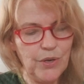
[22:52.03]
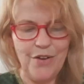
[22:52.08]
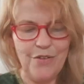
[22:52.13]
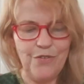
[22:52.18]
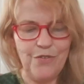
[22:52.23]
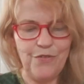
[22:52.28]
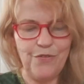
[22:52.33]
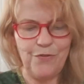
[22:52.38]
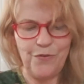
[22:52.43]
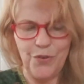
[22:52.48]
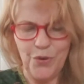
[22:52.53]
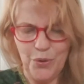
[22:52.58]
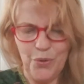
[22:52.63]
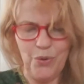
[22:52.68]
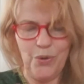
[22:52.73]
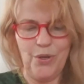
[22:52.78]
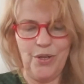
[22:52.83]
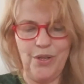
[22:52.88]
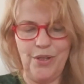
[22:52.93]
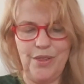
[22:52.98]

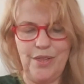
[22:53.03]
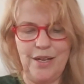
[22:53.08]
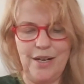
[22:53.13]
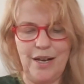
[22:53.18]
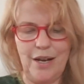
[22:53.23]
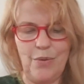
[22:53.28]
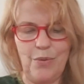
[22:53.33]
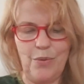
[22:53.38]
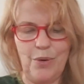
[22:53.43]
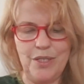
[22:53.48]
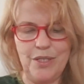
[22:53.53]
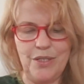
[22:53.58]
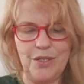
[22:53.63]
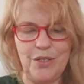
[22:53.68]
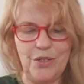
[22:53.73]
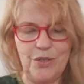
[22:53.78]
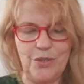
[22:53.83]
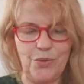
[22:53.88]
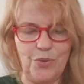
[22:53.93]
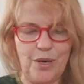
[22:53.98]
Fool that I was
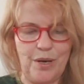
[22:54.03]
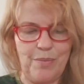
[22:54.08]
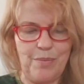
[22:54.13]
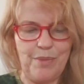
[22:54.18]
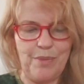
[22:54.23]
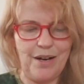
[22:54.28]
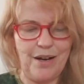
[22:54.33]
to dream that